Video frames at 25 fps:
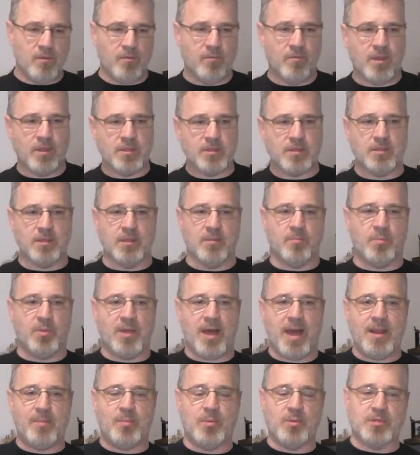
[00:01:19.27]
who runs the
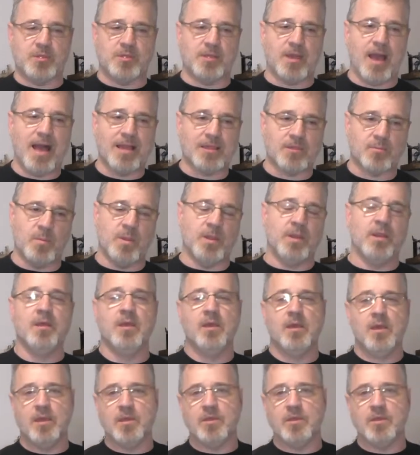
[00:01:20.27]
Platypus Scotsman